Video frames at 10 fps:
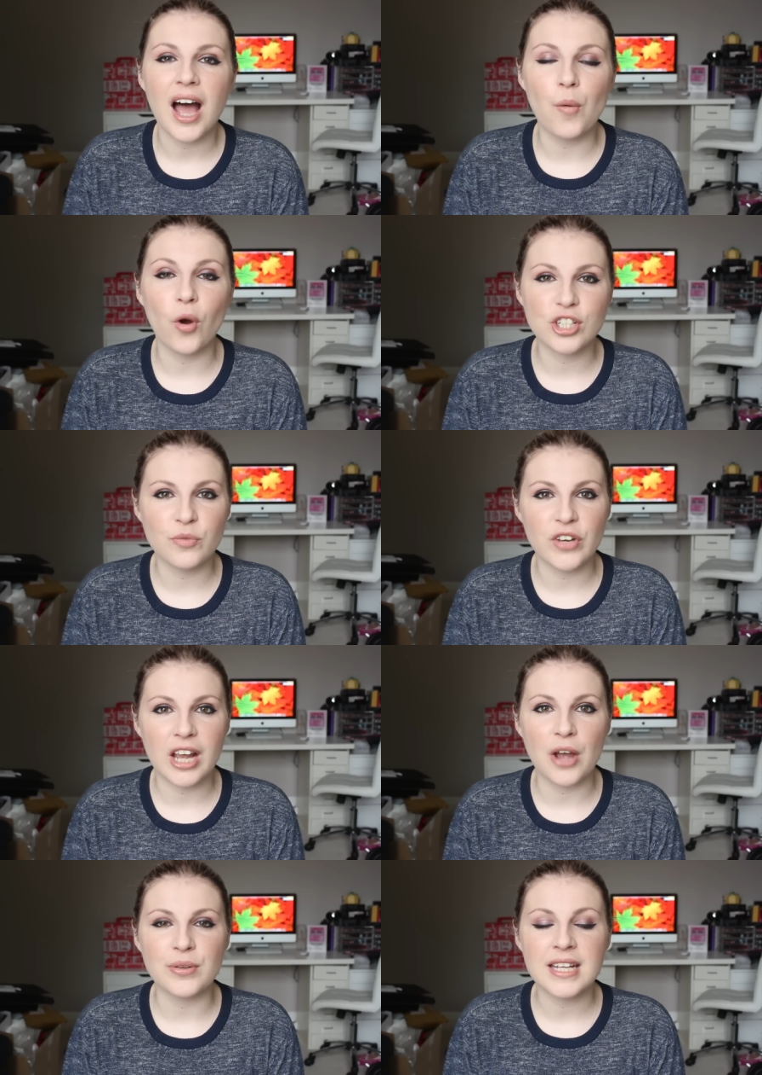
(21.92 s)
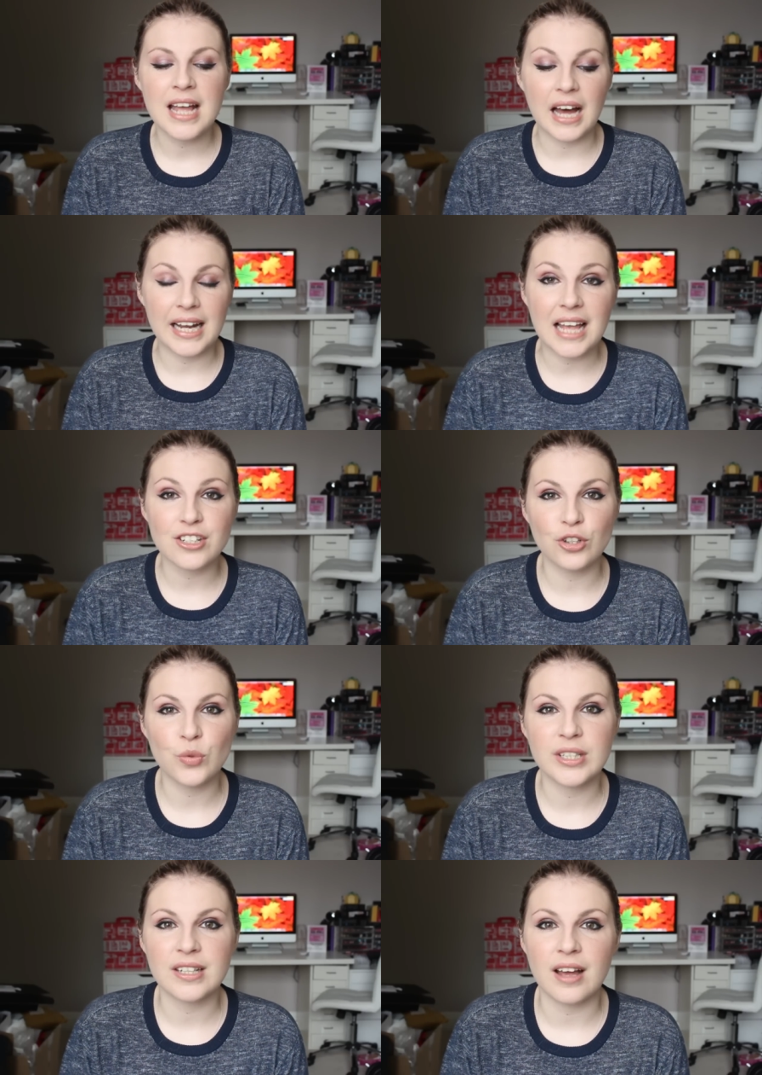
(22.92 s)
I watched some videos and I asked on
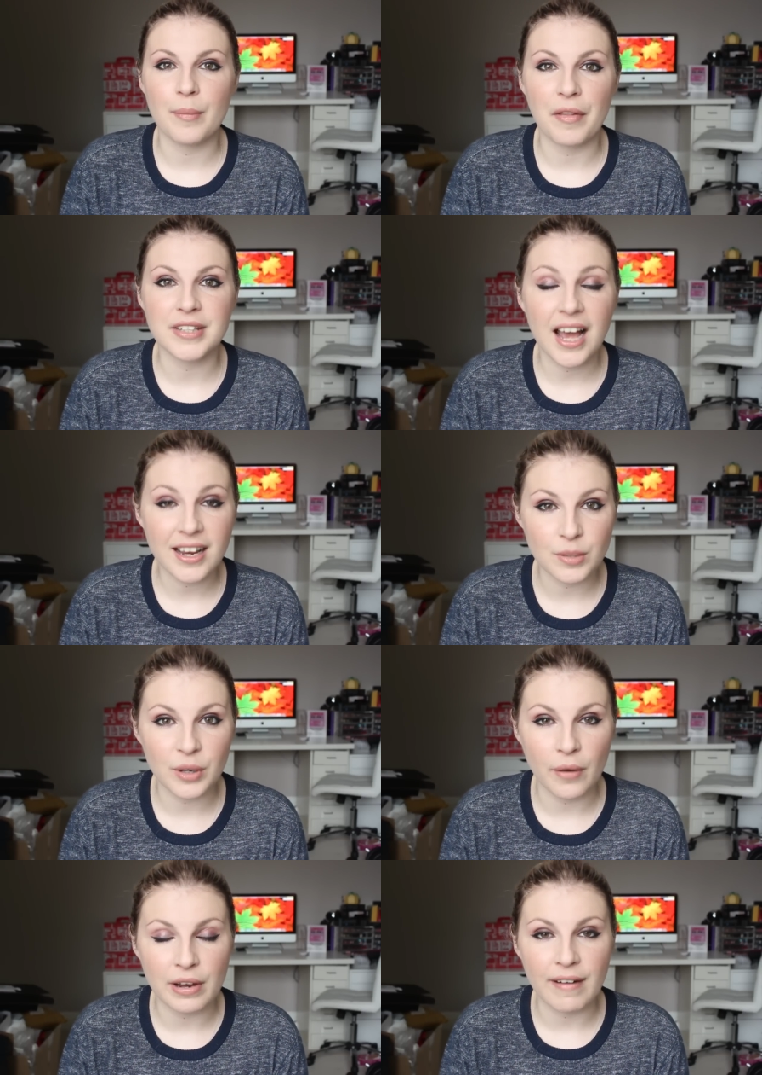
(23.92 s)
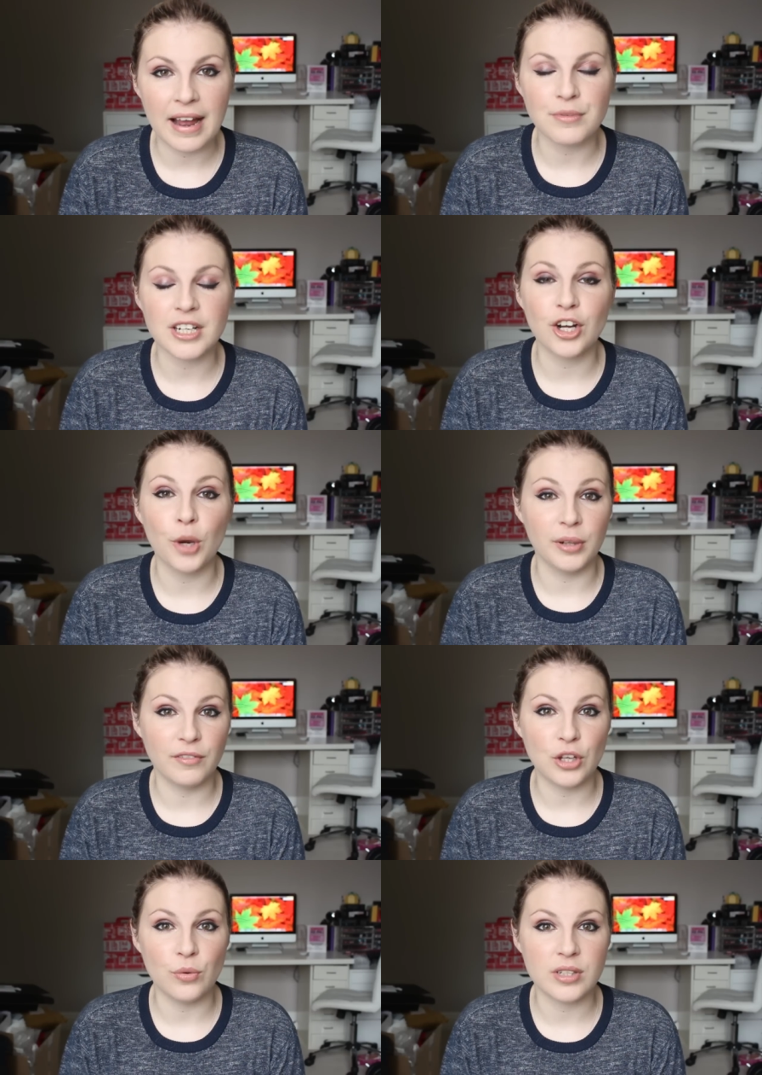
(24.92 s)
Twitter about the tags that were going around, and a couple
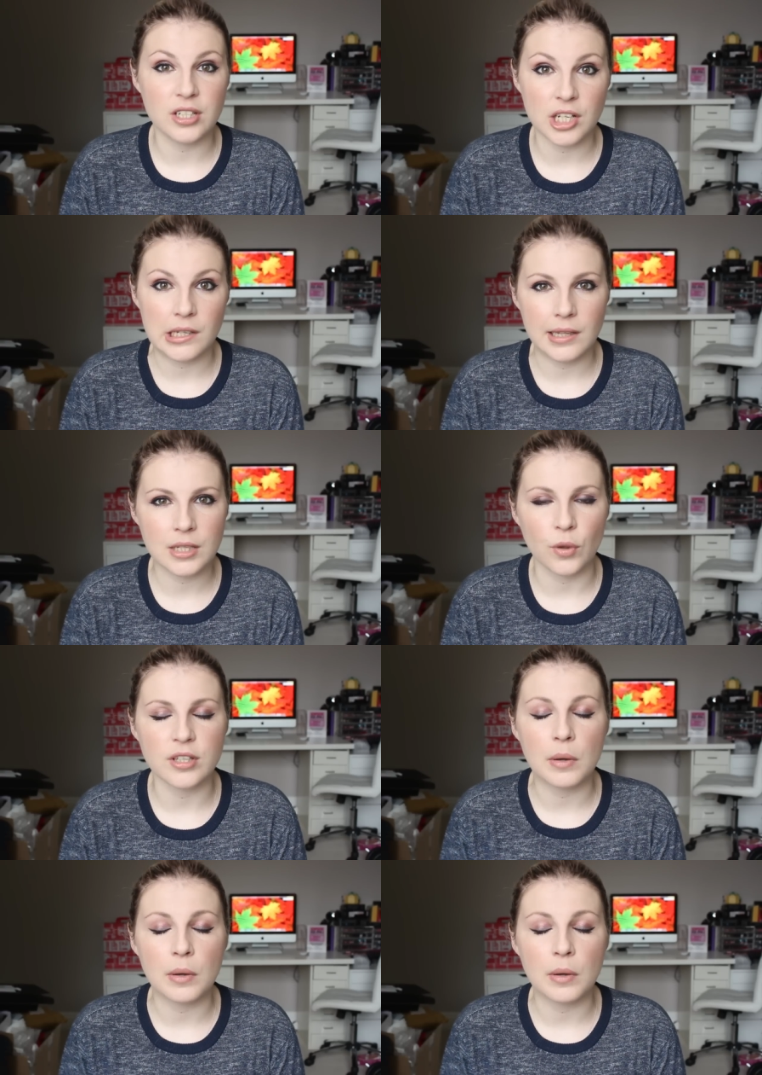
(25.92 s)
of you suggested this one.